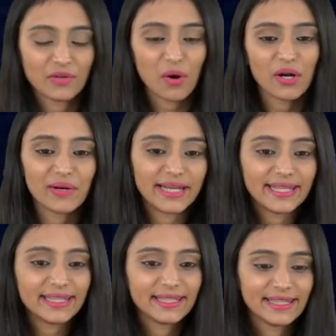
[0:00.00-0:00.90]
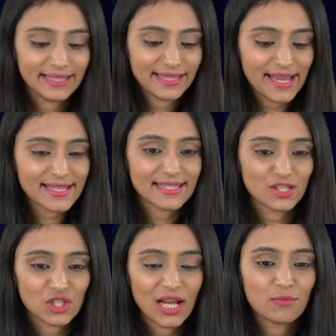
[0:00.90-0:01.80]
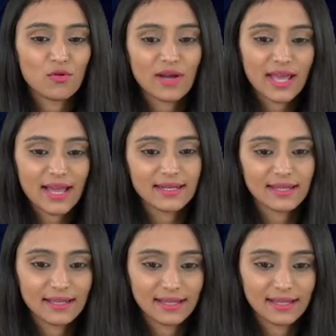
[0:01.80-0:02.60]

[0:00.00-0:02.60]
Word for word: we all ready? Yes? Shall I move ahead?